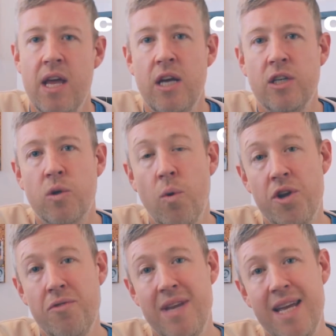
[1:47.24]
So what
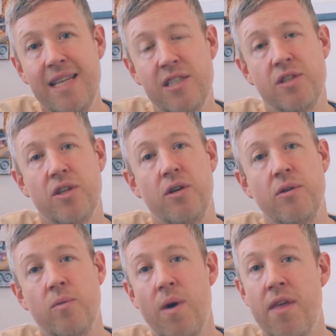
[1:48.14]
you need to do,
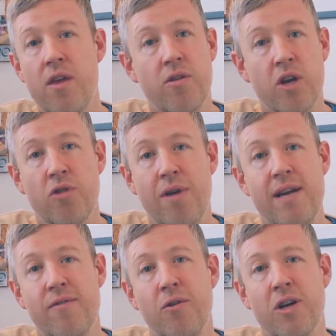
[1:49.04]
whether you're the
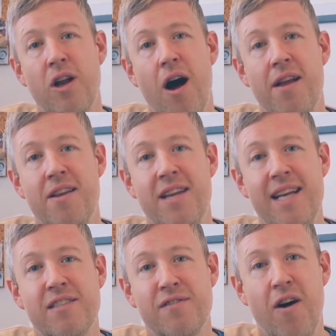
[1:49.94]
creative or the client, you
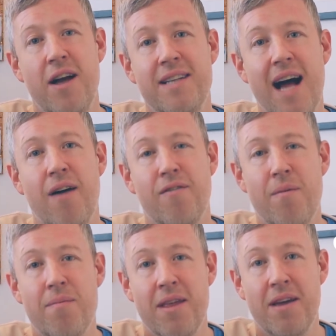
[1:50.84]
need to find out
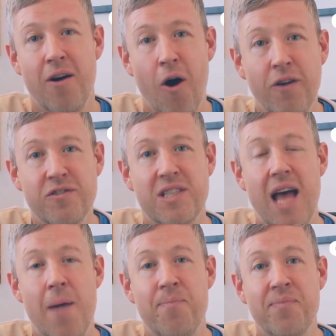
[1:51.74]
from the
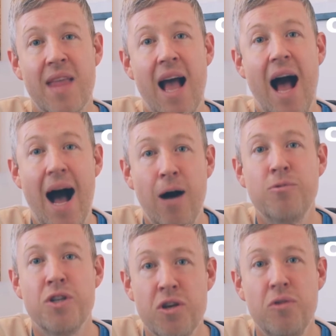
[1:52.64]
offset, how
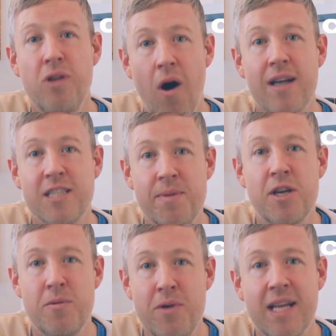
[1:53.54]
do you like to be
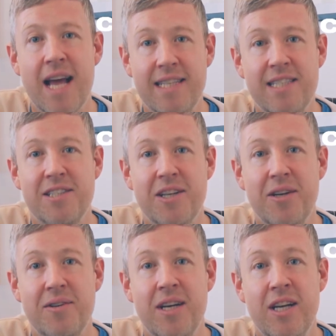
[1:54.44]
communicated
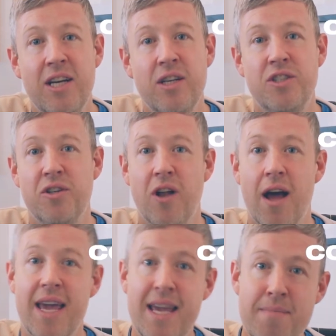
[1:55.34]
to? Do you
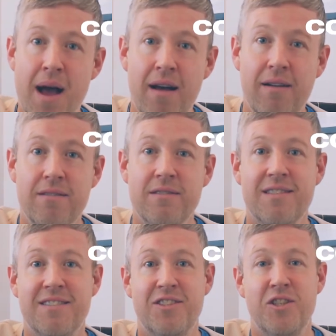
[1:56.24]
like
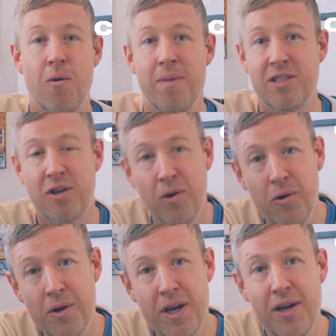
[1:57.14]
emails? Do you want me to
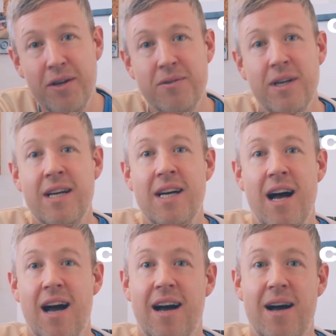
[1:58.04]
call you?
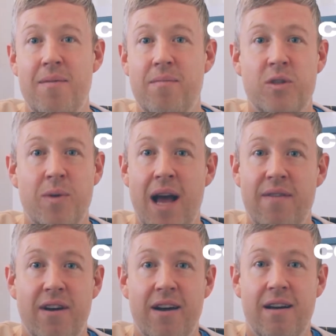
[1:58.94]
Do we
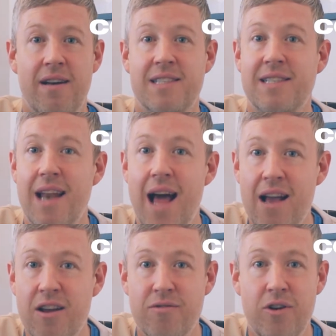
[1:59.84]
have a
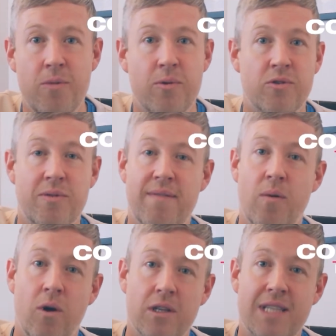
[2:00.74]
Slack group or do we have a
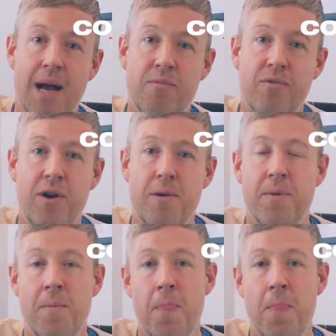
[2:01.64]
WhatsApp group?